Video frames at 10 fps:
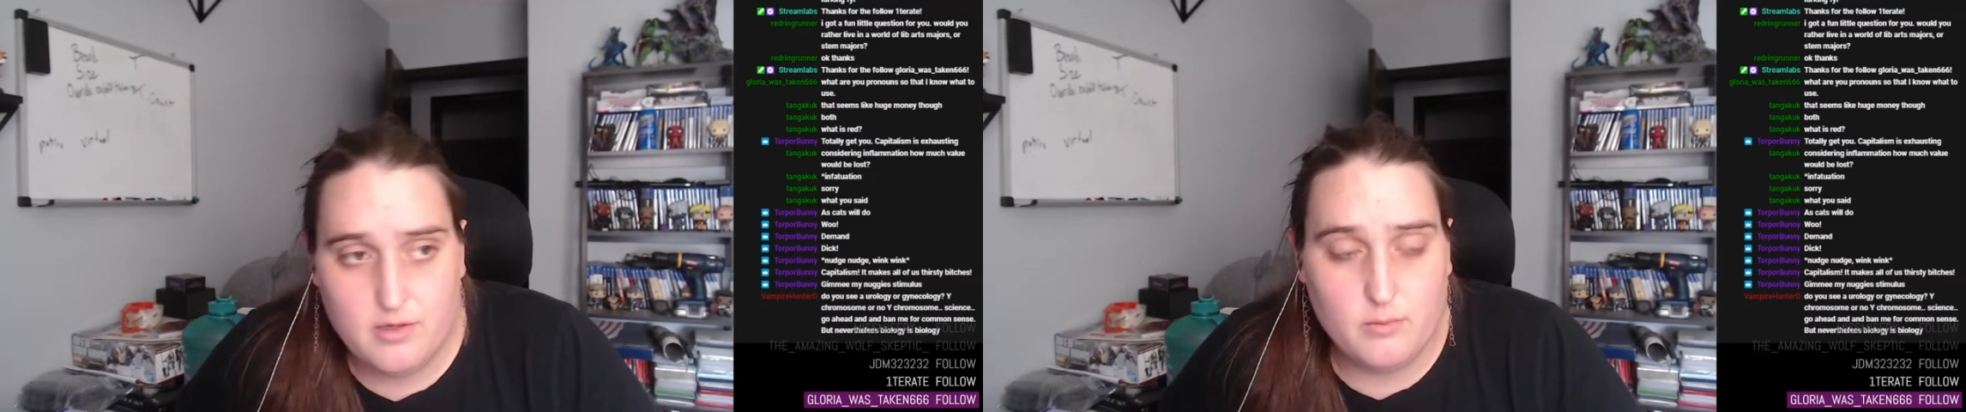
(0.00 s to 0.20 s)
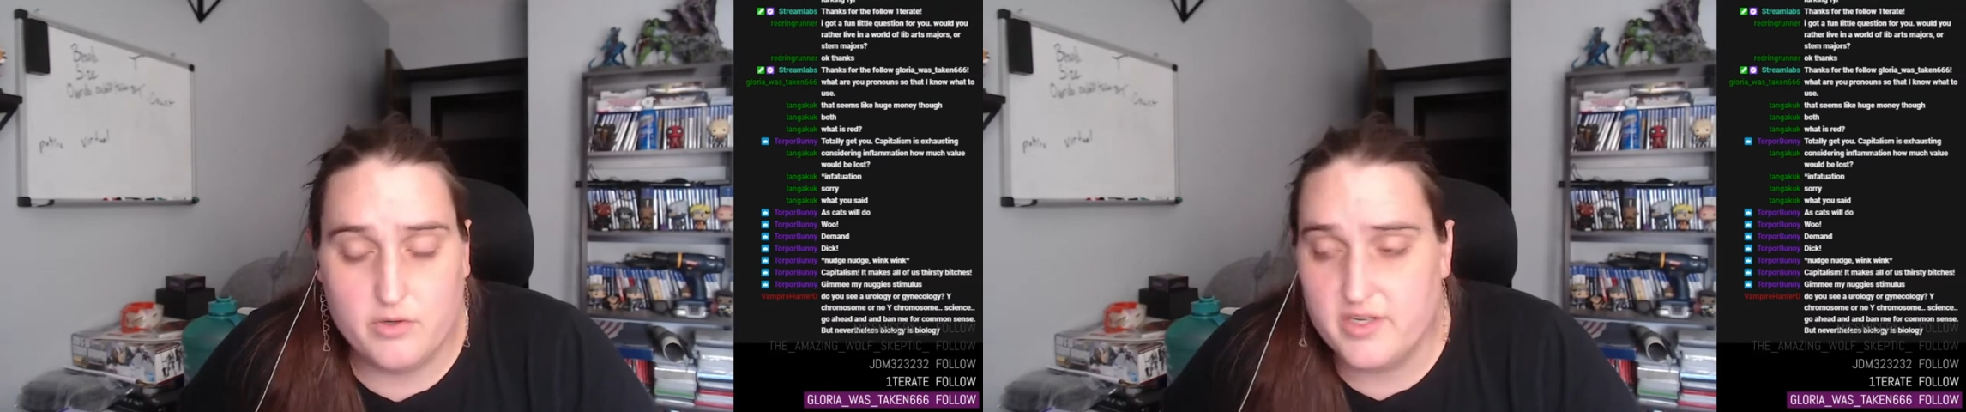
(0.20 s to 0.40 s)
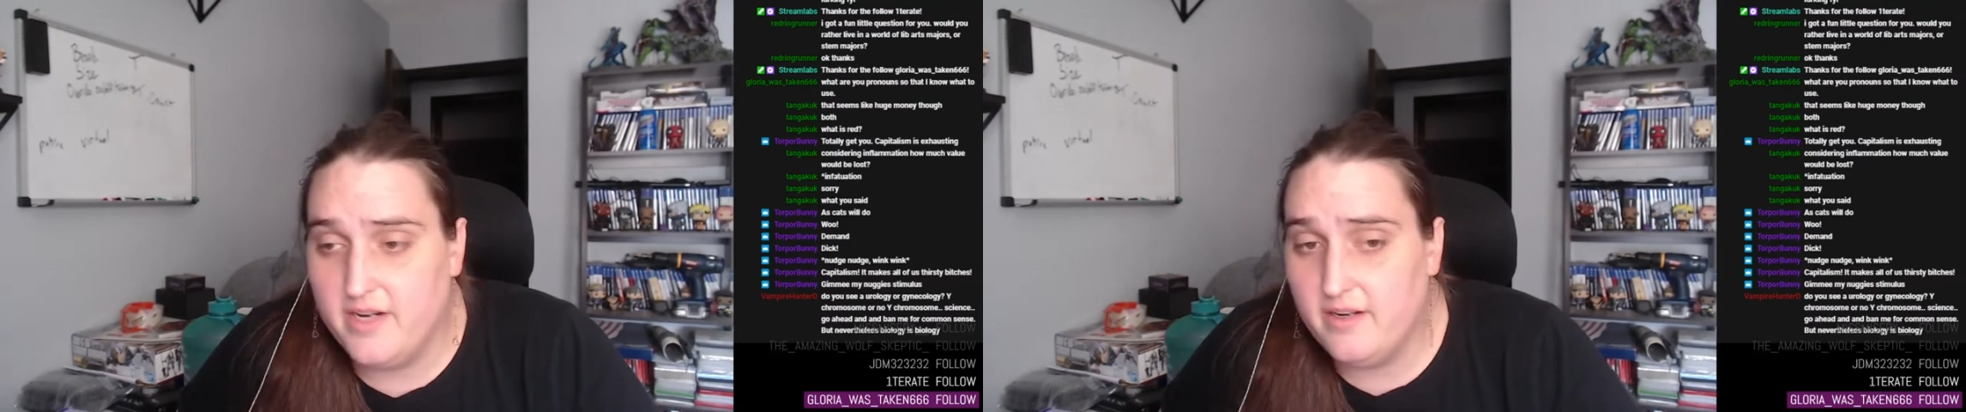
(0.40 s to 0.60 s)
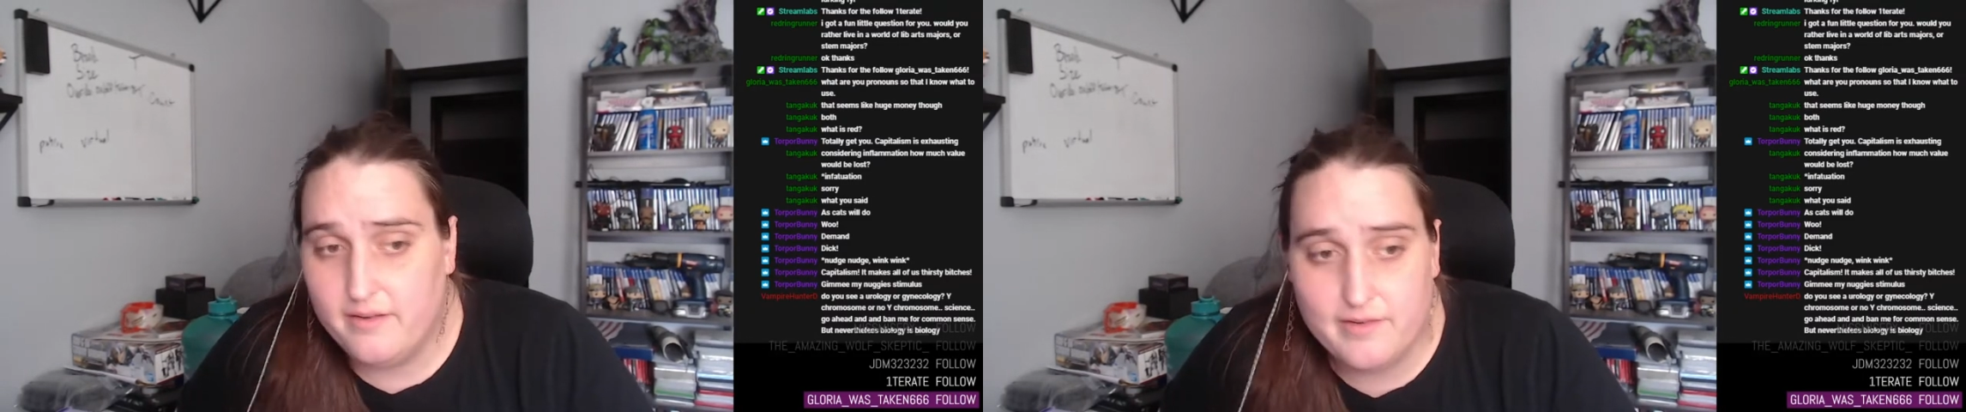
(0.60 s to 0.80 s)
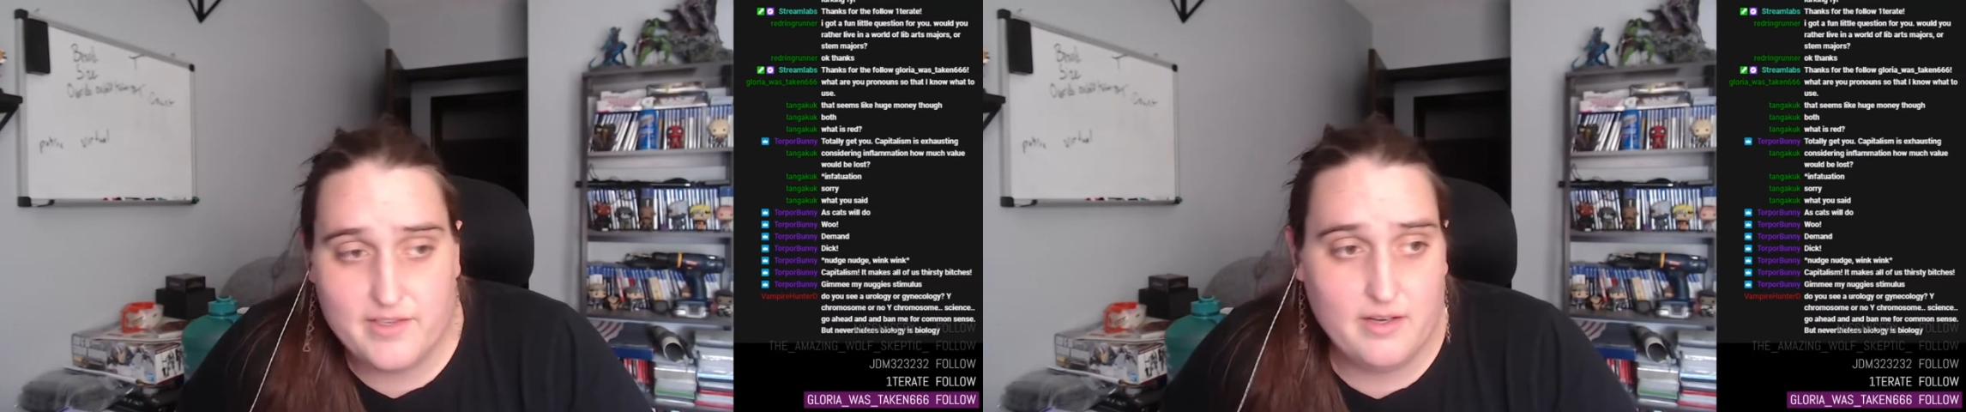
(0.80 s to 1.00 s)
and we're trying to
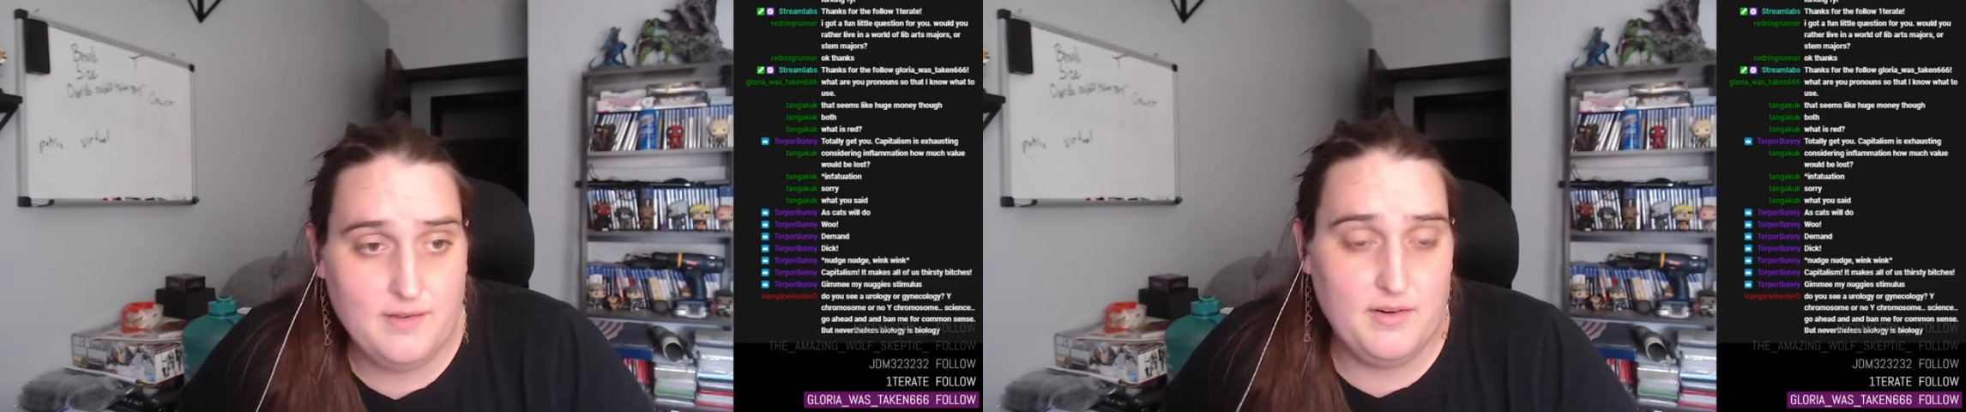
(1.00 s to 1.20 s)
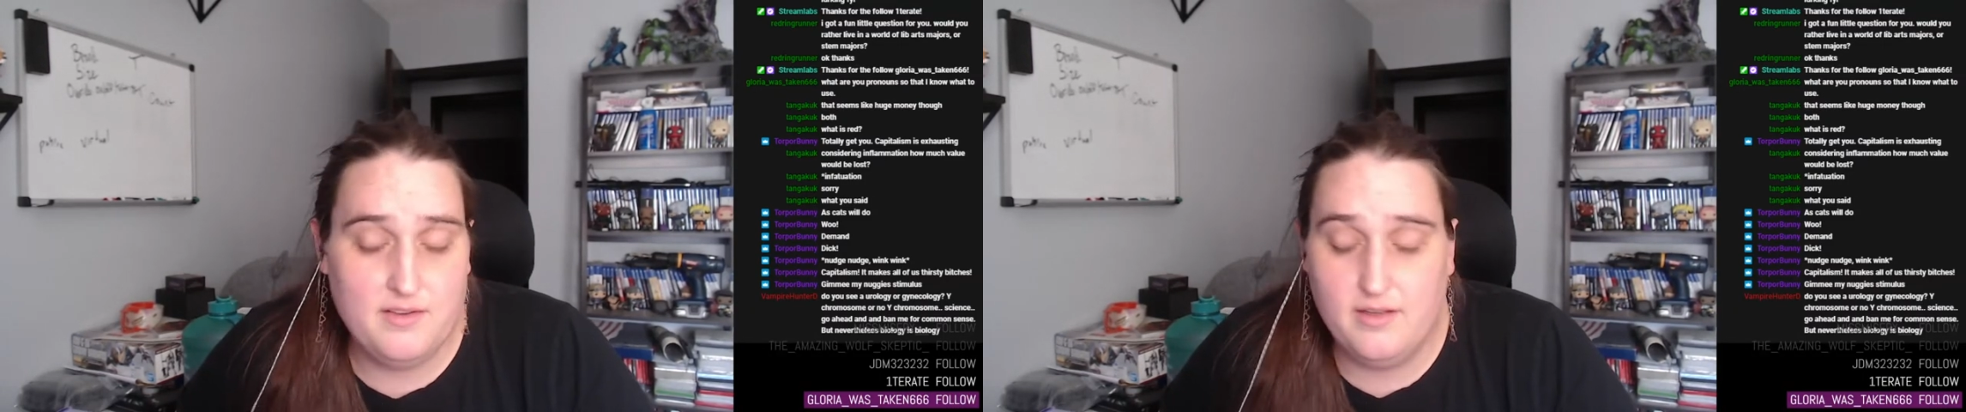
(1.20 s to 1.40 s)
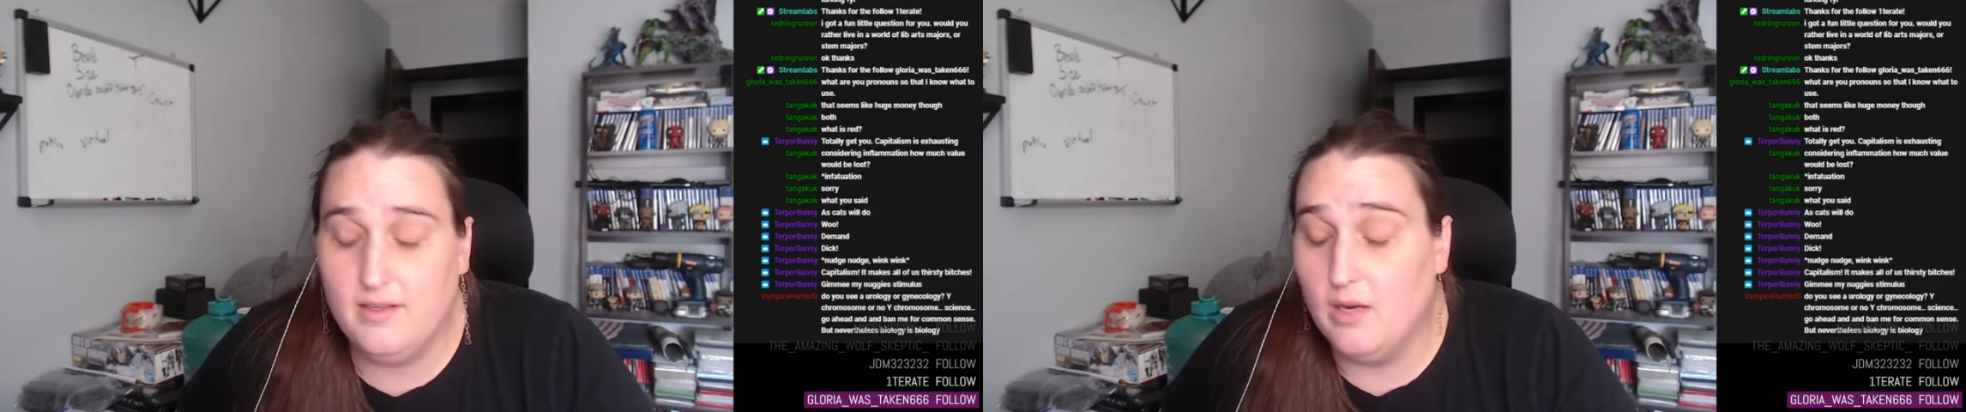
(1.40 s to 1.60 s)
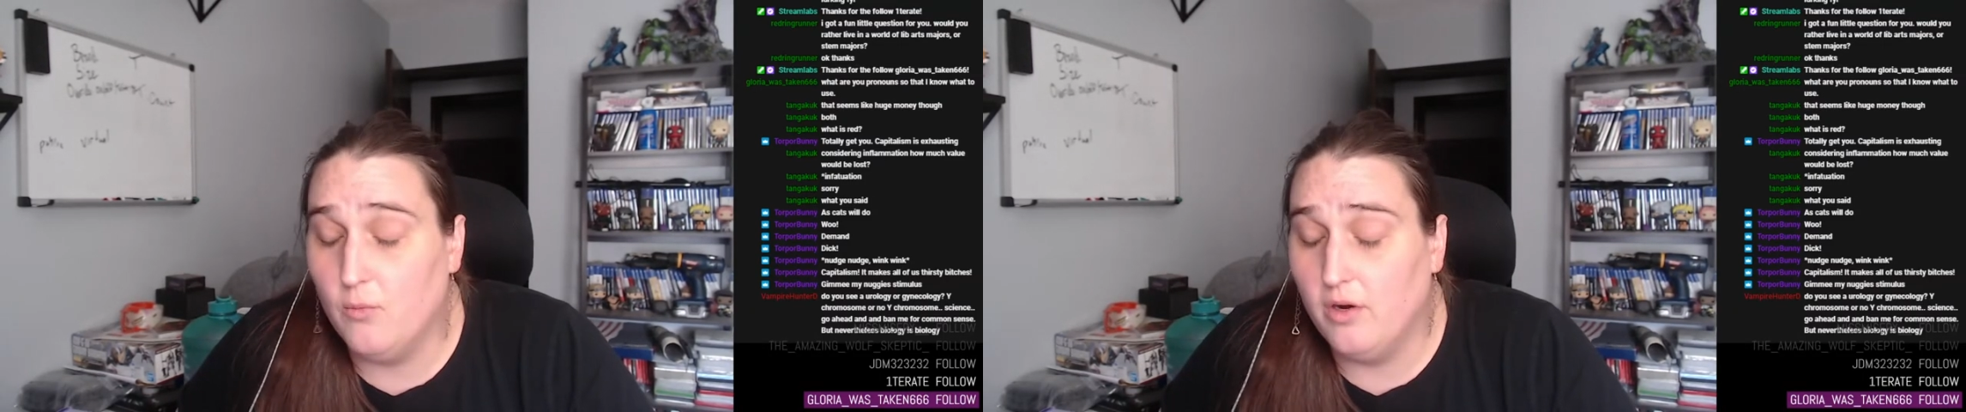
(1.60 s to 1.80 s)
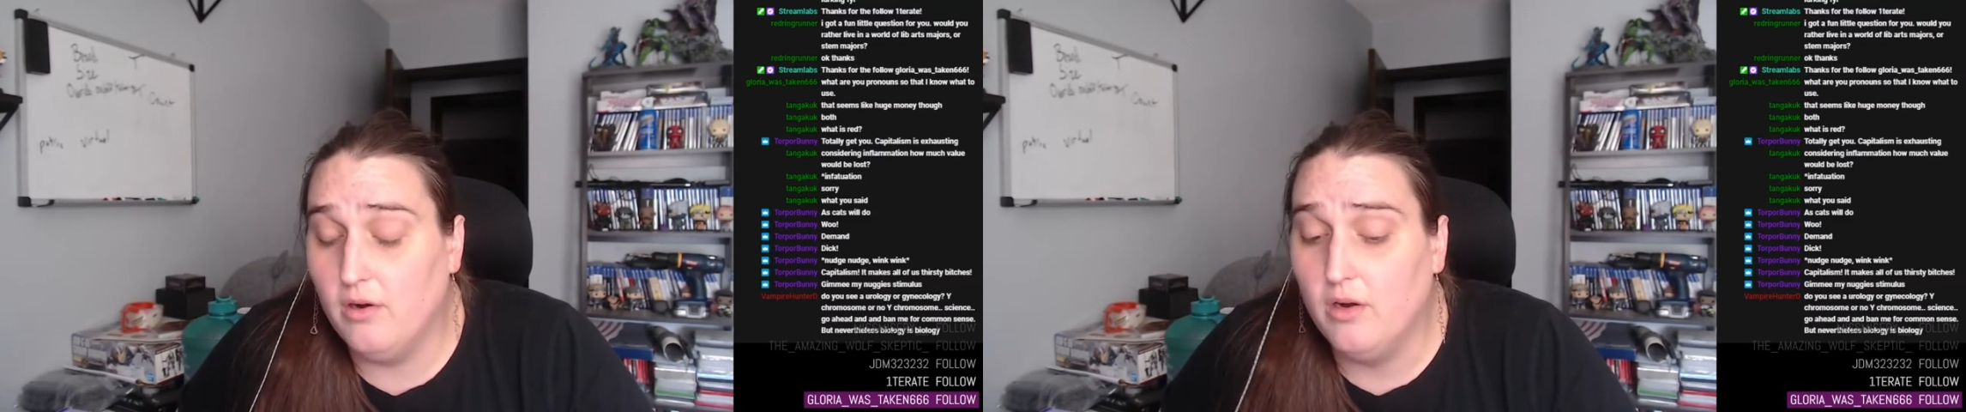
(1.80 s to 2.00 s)
understand everything and
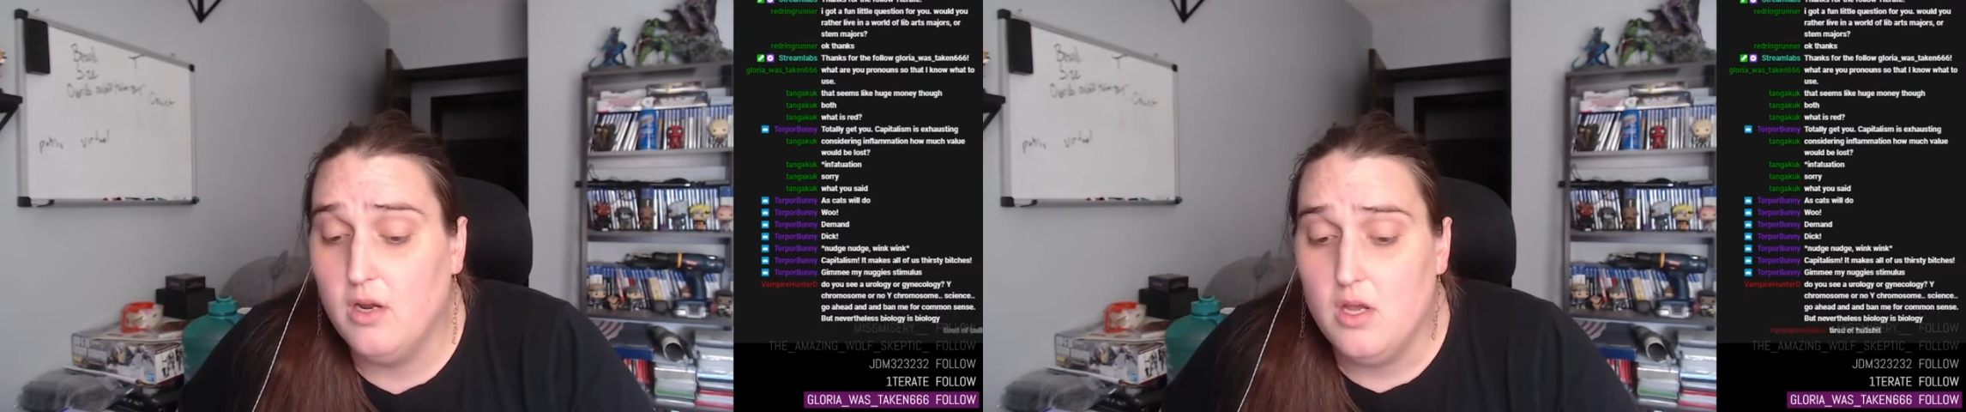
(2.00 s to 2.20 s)
we're